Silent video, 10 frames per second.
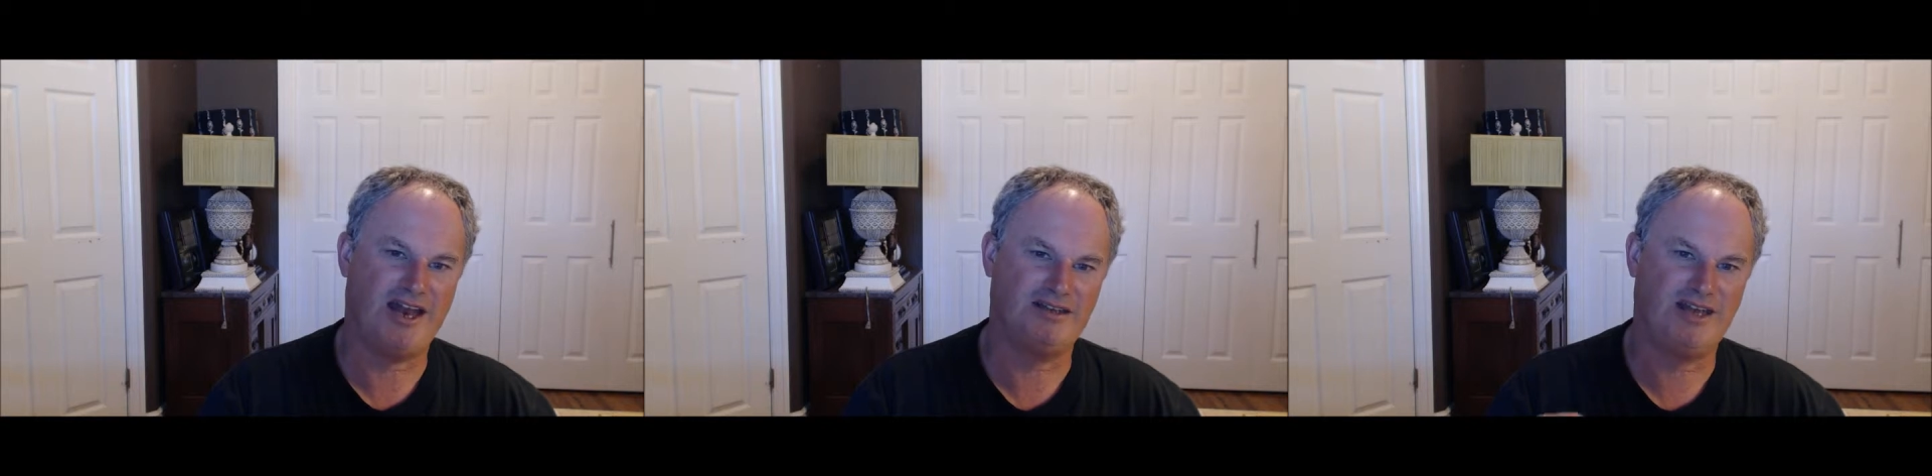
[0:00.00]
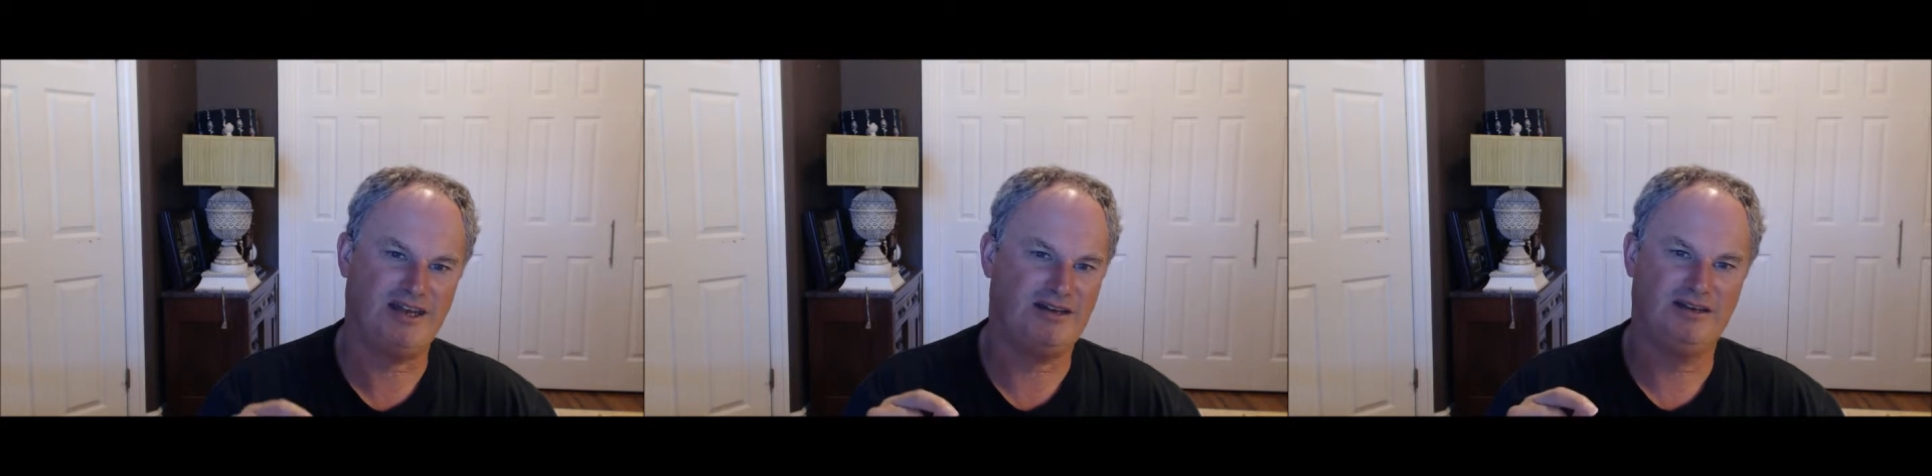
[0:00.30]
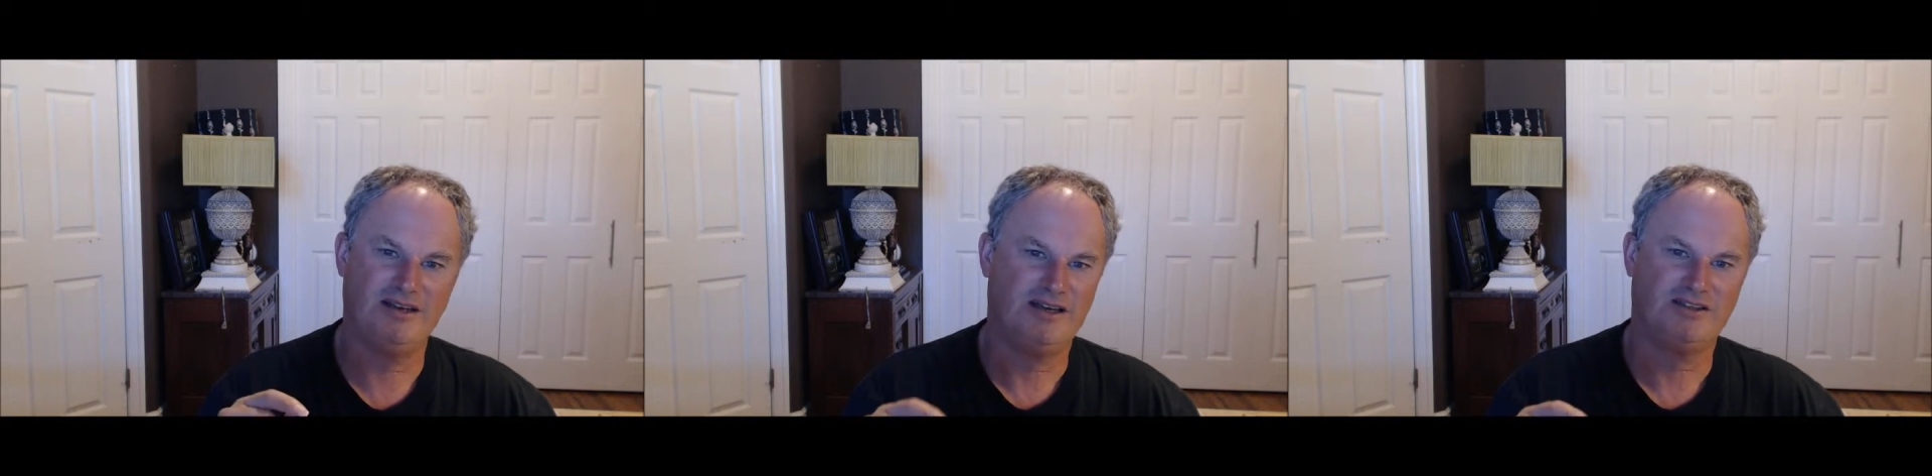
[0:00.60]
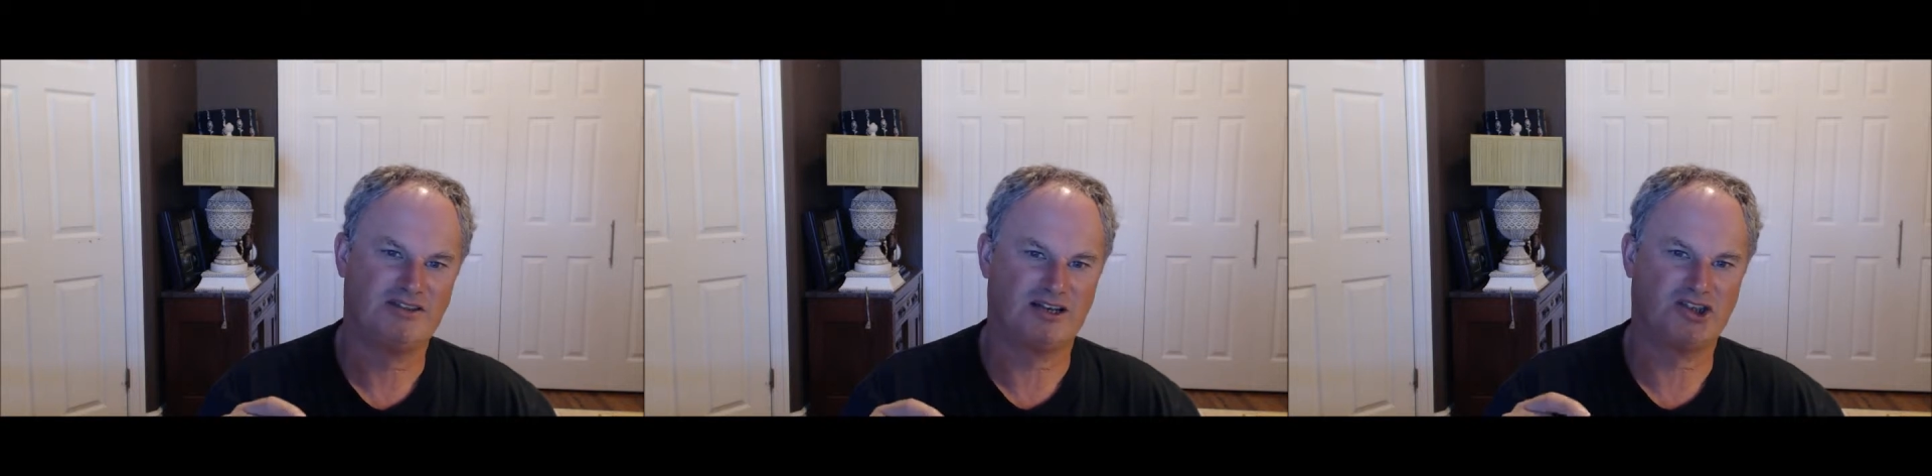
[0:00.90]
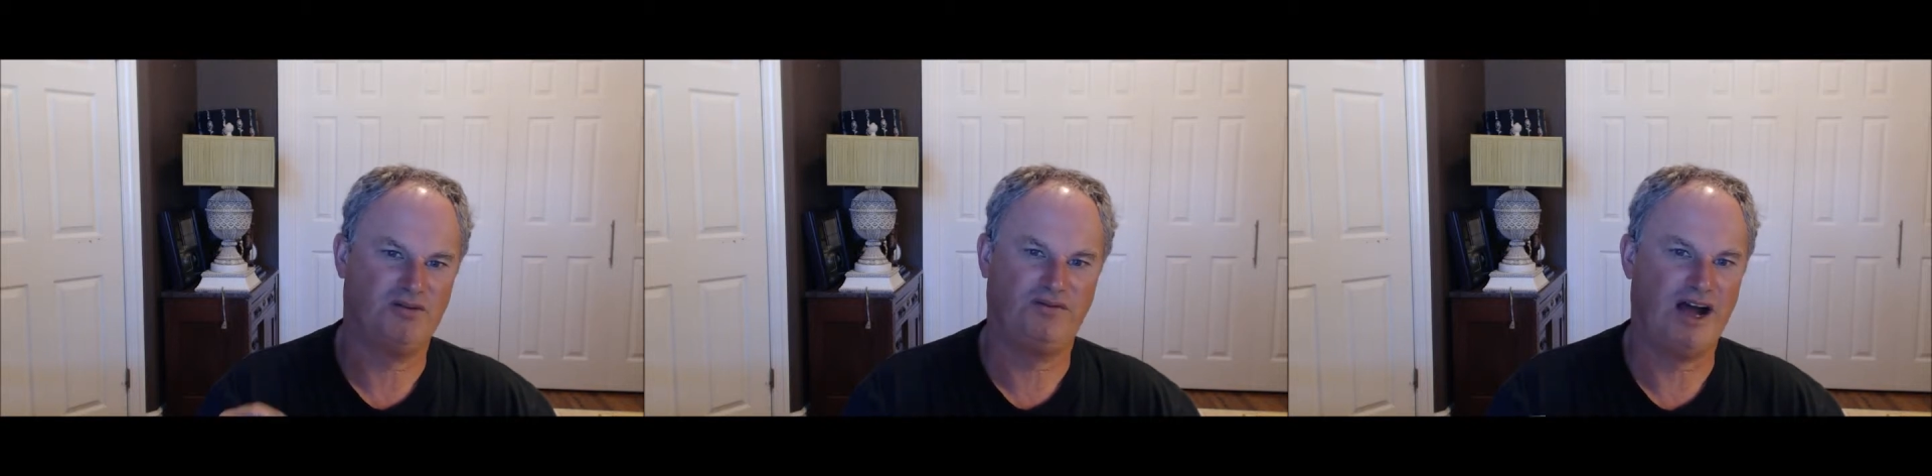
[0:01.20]
annotated
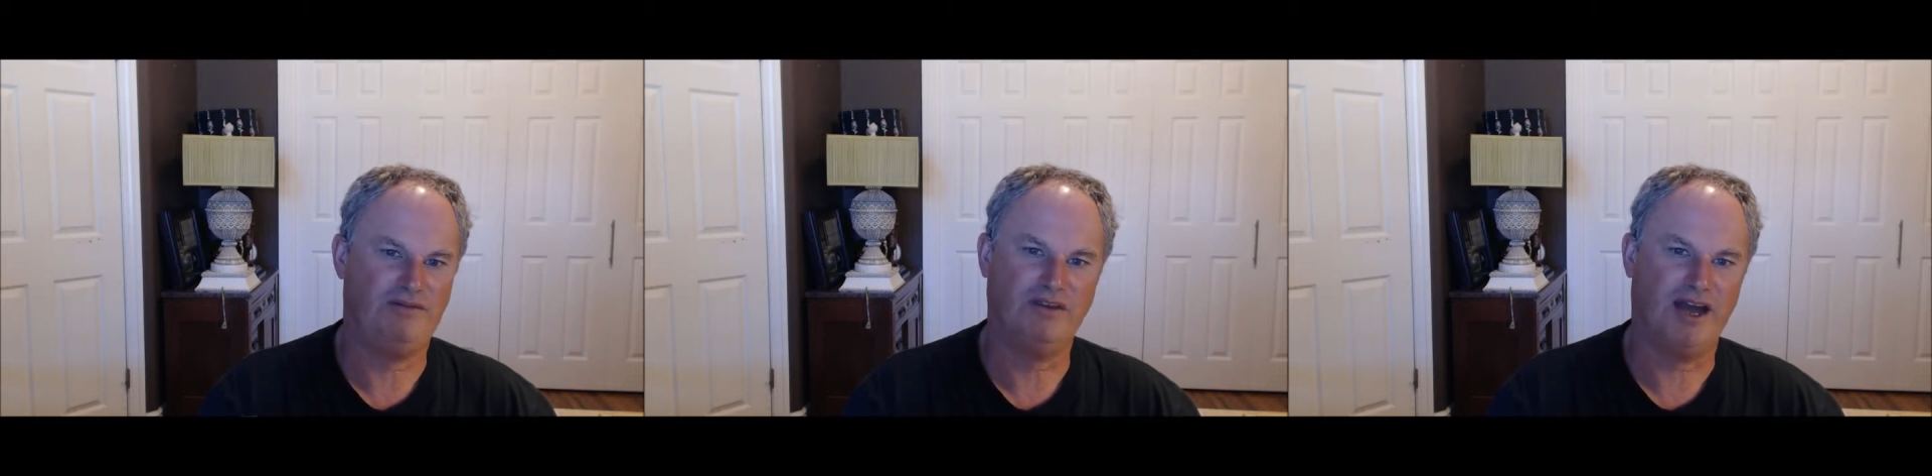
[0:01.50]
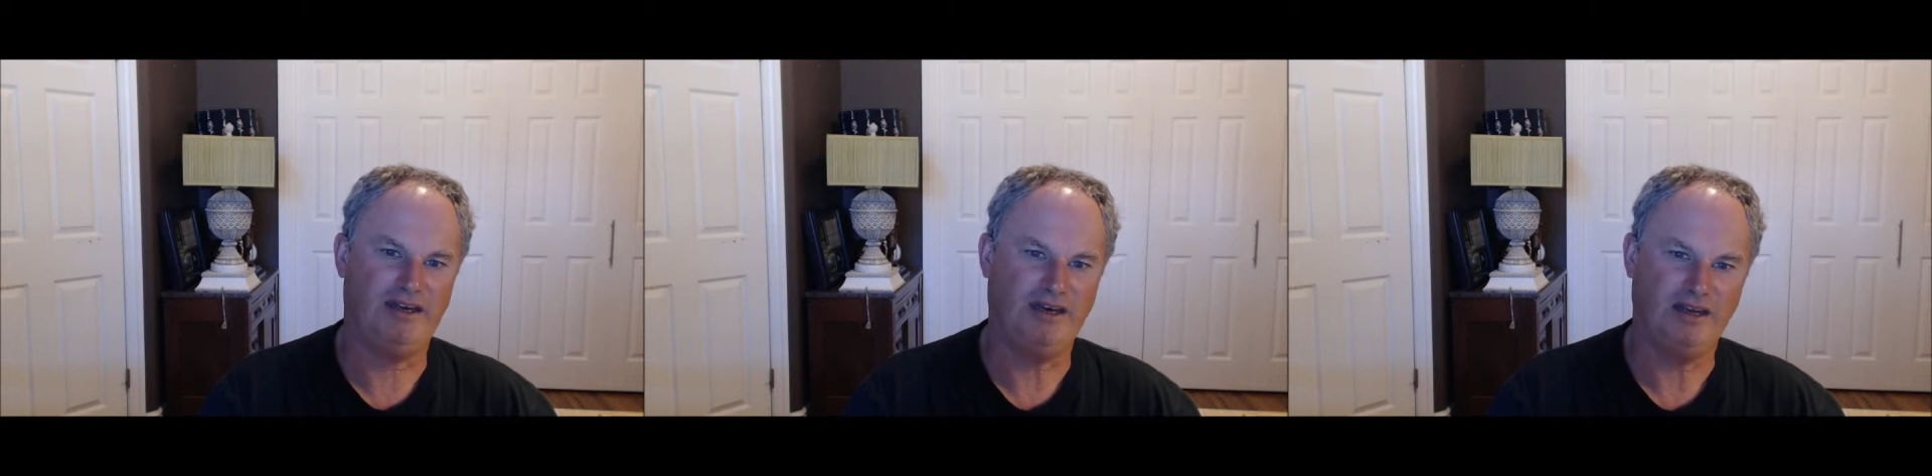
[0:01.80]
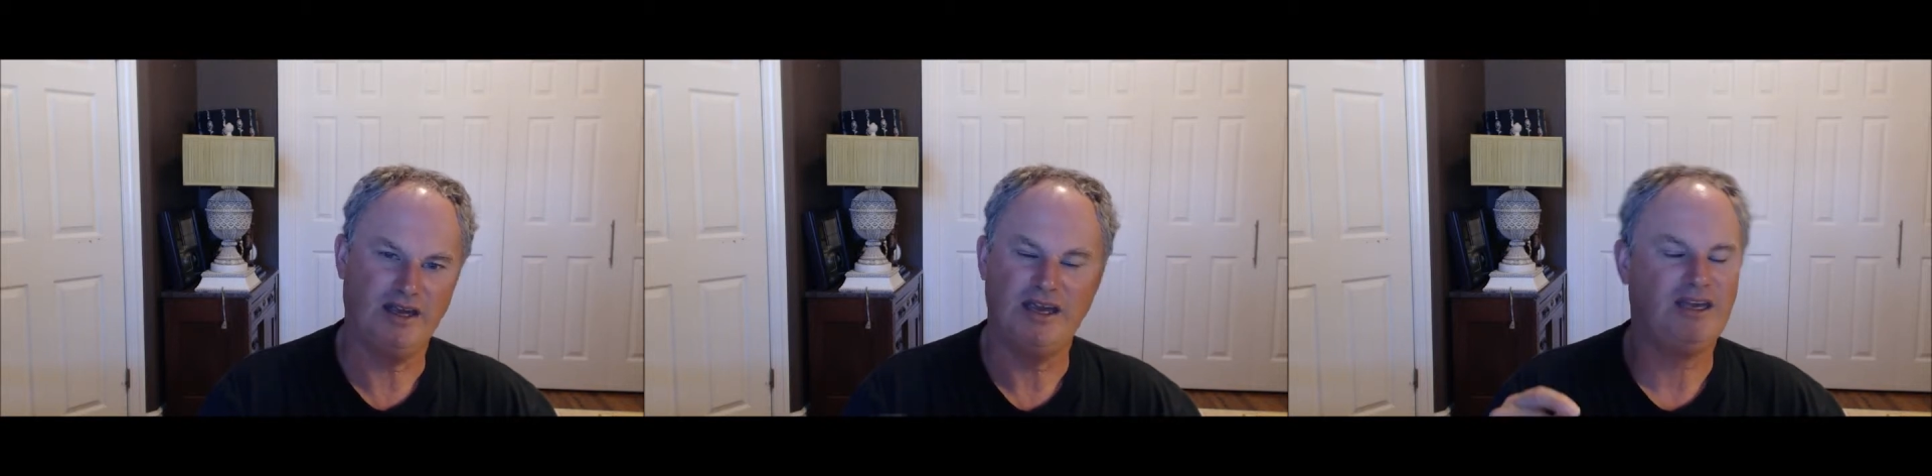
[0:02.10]
section 590.